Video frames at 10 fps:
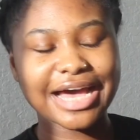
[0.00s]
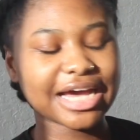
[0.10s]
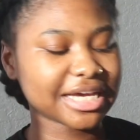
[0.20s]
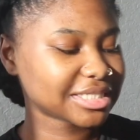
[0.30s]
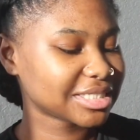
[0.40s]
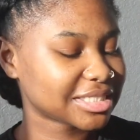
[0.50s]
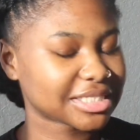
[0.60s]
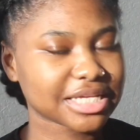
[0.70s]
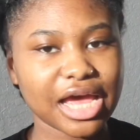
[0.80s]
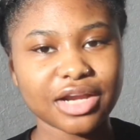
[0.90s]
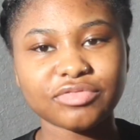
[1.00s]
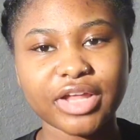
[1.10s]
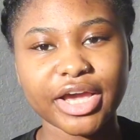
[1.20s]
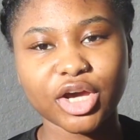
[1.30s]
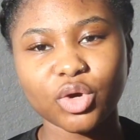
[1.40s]
I guess this is kind of
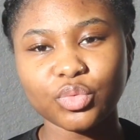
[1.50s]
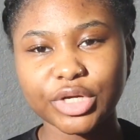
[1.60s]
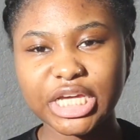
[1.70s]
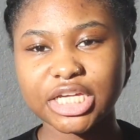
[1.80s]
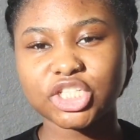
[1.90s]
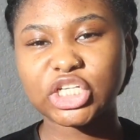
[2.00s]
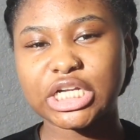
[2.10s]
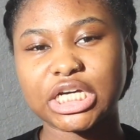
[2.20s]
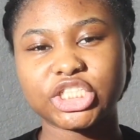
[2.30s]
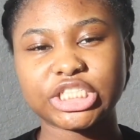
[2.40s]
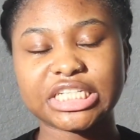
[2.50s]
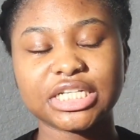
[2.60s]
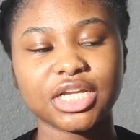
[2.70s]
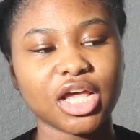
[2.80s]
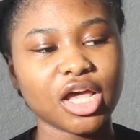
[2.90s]
like a reintroduction.
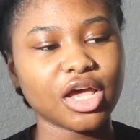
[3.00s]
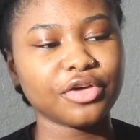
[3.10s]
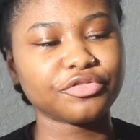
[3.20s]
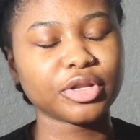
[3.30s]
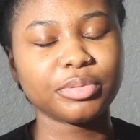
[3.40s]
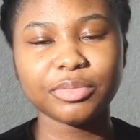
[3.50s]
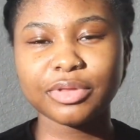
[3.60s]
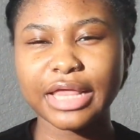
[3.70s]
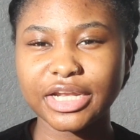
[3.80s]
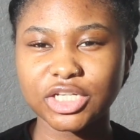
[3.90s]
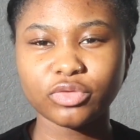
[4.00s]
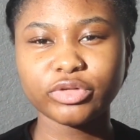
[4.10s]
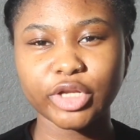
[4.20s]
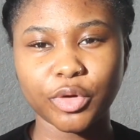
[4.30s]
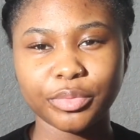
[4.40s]
For the people that
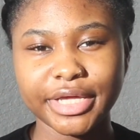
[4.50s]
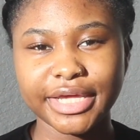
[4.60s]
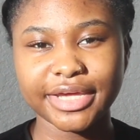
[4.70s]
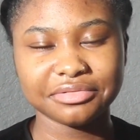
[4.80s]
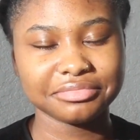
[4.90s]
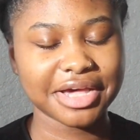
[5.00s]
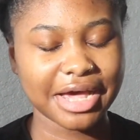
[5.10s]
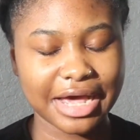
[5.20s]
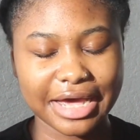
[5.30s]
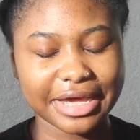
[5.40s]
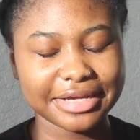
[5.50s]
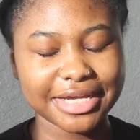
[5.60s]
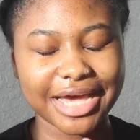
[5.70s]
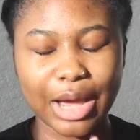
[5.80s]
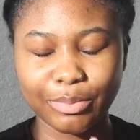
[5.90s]
don't know me, hi,
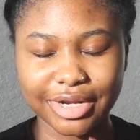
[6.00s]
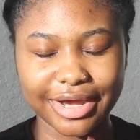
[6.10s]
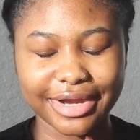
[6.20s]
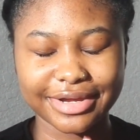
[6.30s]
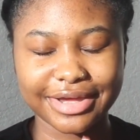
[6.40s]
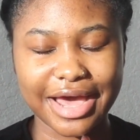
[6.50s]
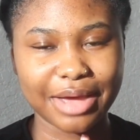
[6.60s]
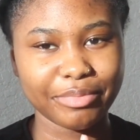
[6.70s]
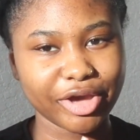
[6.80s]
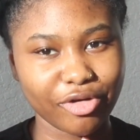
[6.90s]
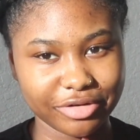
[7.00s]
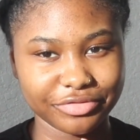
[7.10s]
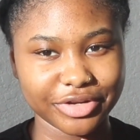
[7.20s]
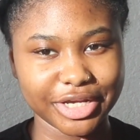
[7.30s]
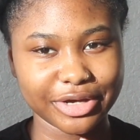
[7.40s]
I'm Anaya. I make art
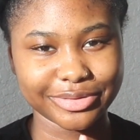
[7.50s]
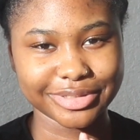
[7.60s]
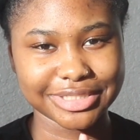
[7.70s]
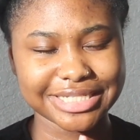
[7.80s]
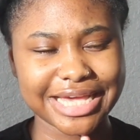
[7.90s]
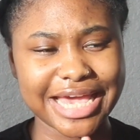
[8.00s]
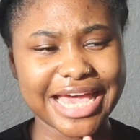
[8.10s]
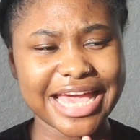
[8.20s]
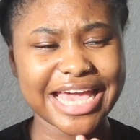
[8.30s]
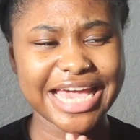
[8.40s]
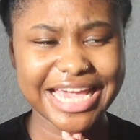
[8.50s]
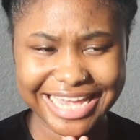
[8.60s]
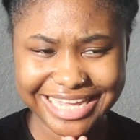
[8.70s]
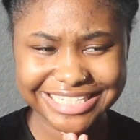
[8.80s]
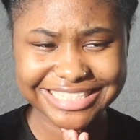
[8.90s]
videos.
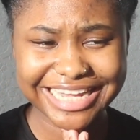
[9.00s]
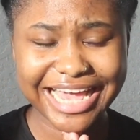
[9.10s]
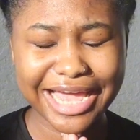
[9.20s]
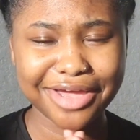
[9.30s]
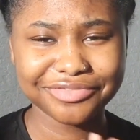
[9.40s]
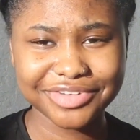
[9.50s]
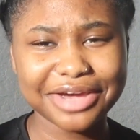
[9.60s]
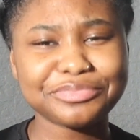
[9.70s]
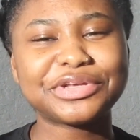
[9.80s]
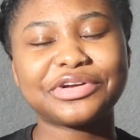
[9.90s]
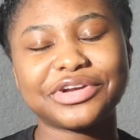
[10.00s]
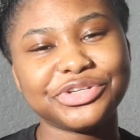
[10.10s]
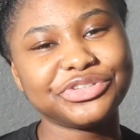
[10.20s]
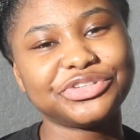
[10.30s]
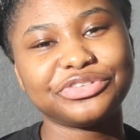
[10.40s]
And I have not been on
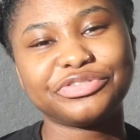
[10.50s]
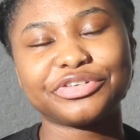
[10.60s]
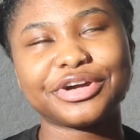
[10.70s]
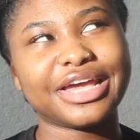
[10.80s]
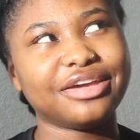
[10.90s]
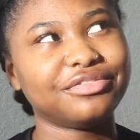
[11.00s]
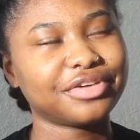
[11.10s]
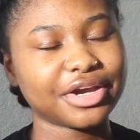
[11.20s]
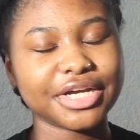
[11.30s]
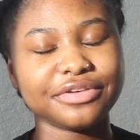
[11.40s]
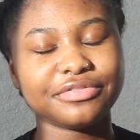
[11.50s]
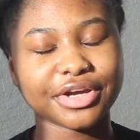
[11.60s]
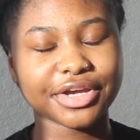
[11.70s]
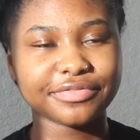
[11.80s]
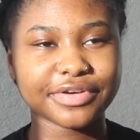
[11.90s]
YouTube for a very,
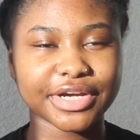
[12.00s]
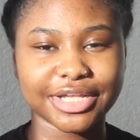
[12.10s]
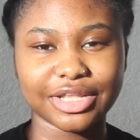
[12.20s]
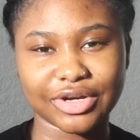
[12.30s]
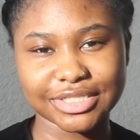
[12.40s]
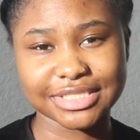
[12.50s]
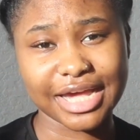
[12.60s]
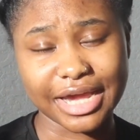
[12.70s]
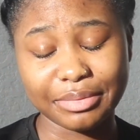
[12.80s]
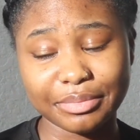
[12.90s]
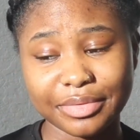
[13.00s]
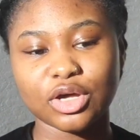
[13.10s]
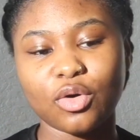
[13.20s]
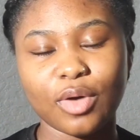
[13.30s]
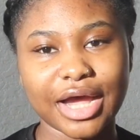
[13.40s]
very, very long time.
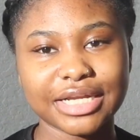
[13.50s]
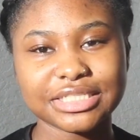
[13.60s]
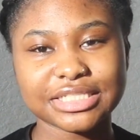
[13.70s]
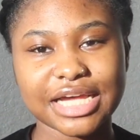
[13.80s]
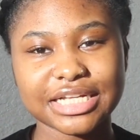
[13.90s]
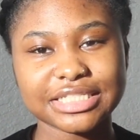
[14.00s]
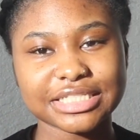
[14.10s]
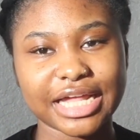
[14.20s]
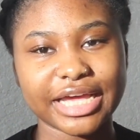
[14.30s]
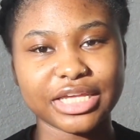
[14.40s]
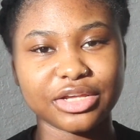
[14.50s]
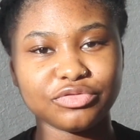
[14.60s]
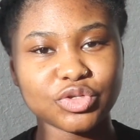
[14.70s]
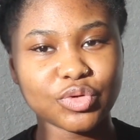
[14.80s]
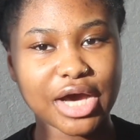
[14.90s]
So I decided to like
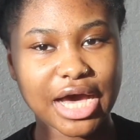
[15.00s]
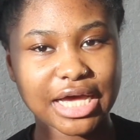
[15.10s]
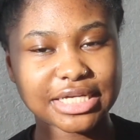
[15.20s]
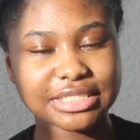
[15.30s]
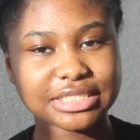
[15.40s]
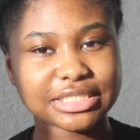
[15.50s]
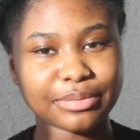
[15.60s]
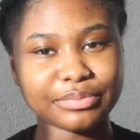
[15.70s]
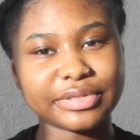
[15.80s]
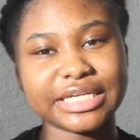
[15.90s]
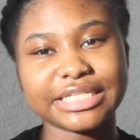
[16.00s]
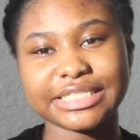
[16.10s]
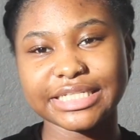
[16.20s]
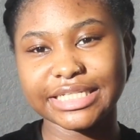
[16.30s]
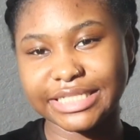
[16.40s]
give you guys something
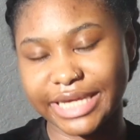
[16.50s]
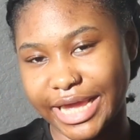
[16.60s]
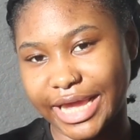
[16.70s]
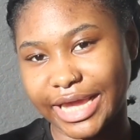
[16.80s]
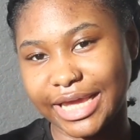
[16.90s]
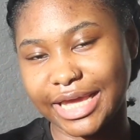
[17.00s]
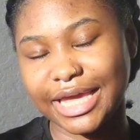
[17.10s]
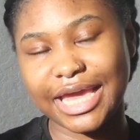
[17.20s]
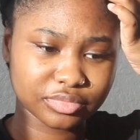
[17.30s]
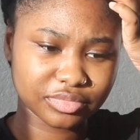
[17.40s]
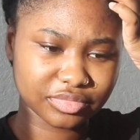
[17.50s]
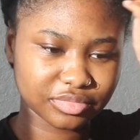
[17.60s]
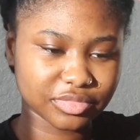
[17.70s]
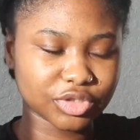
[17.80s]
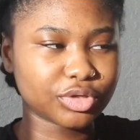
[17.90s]
today.
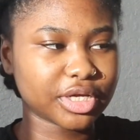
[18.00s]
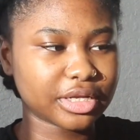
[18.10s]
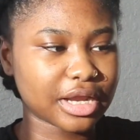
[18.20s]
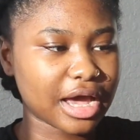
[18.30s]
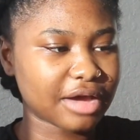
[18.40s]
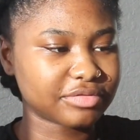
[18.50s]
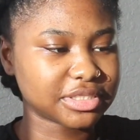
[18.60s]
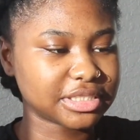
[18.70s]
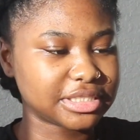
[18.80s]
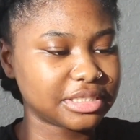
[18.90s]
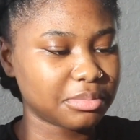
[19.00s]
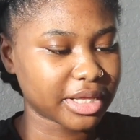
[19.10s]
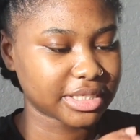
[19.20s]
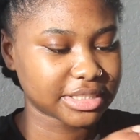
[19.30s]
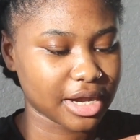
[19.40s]
You can obviously see by
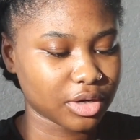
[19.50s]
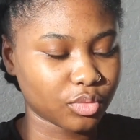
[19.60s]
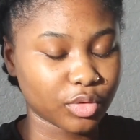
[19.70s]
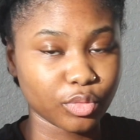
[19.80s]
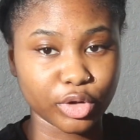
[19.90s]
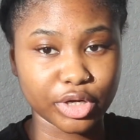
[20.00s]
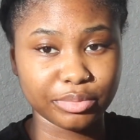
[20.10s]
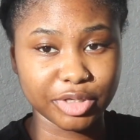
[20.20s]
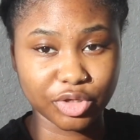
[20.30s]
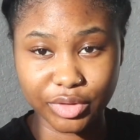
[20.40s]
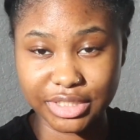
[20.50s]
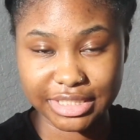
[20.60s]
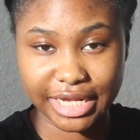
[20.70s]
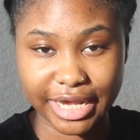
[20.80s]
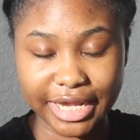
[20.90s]
the title what we're gonna be doing
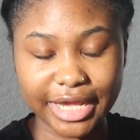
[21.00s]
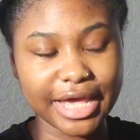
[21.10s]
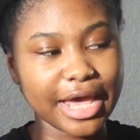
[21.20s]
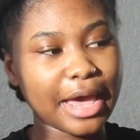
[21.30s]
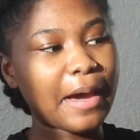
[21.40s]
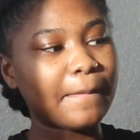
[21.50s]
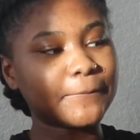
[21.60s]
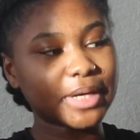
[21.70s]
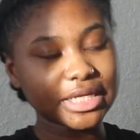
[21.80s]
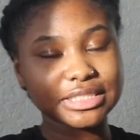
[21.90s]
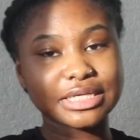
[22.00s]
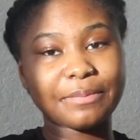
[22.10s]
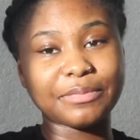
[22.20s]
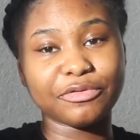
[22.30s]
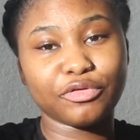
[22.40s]
today. But
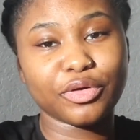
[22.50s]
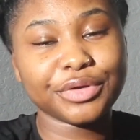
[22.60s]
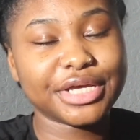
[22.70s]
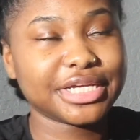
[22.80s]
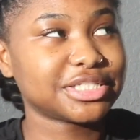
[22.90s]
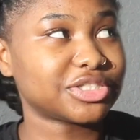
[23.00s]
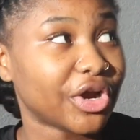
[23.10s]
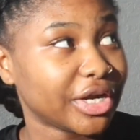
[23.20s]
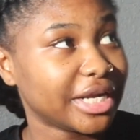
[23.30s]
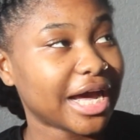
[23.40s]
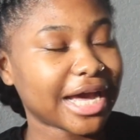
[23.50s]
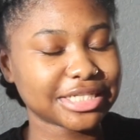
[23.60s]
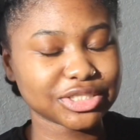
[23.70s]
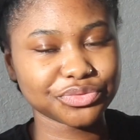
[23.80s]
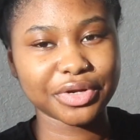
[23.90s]
before we get started, I
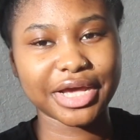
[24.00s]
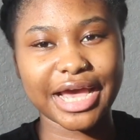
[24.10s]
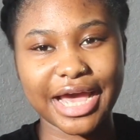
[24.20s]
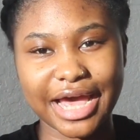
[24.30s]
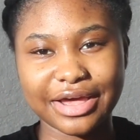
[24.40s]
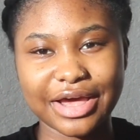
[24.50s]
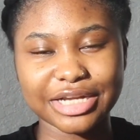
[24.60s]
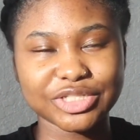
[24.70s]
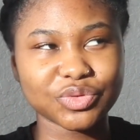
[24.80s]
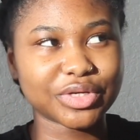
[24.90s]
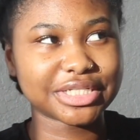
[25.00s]
just want to have I just want